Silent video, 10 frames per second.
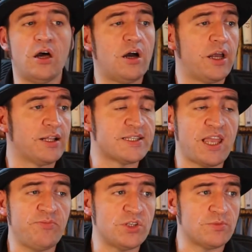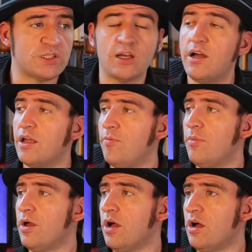it'll save me some
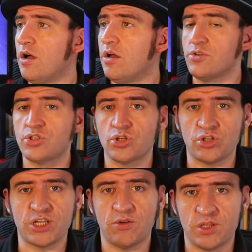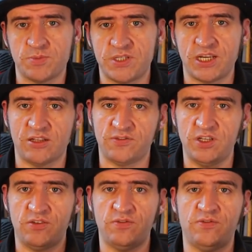time sorting out this particular
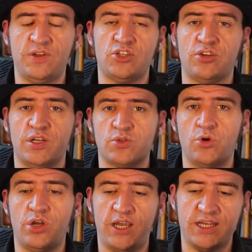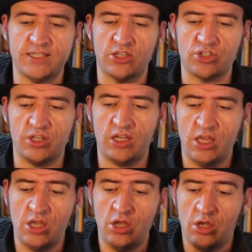feature. It's where it essentially